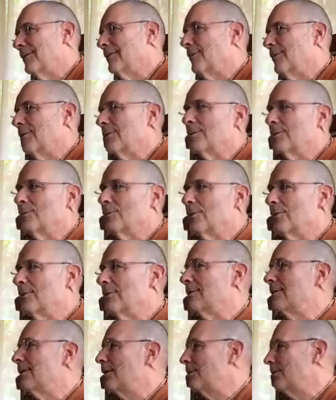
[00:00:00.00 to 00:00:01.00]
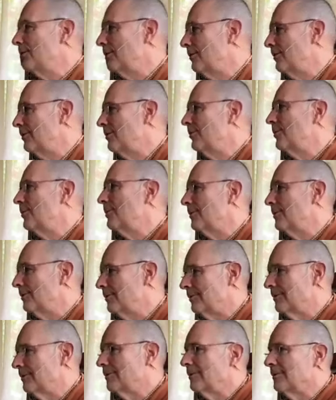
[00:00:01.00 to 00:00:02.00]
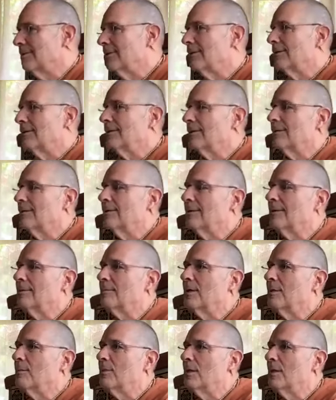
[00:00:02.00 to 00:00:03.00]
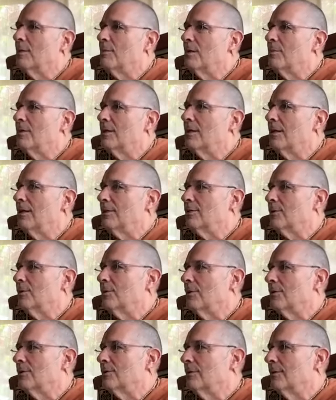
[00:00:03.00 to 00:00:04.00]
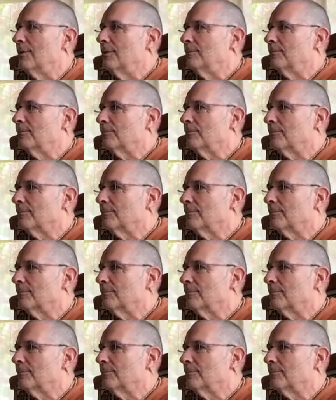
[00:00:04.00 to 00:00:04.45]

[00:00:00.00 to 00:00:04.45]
Of course, the more the intention, the more there may be consequence, right?